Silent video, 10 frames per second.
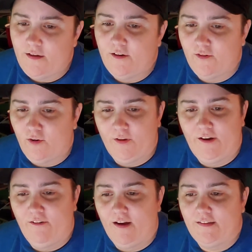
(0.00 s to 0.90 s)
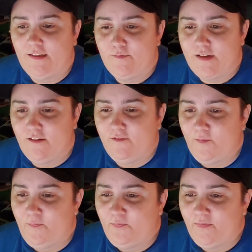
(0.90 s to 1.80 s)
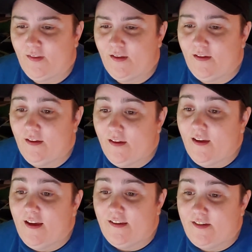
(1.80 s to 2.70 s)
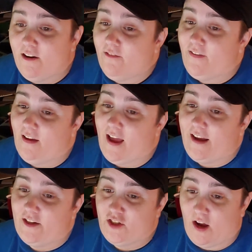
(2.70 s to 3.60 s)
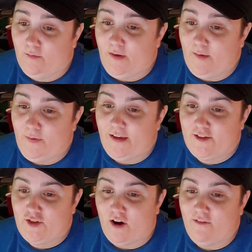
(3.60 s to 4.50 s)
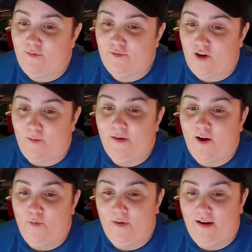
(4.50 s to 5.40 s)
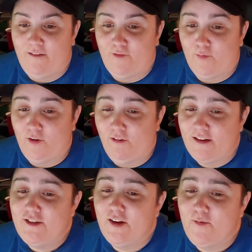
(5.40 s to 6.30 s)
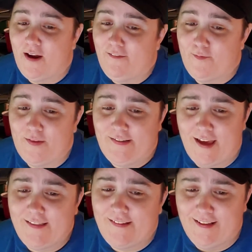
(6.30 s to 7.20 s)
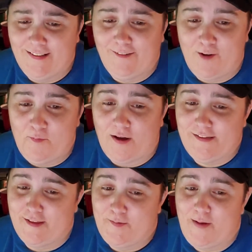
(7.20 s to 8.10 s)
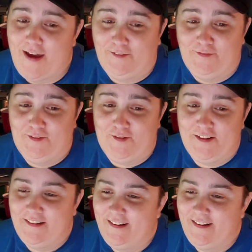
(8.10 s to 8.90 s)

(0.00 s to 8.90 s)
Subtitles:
Crowley corrected himself. Aziraphale had a job keeping his jaw from dropping open and from cringing away from the death-dealing robots on the battle floor.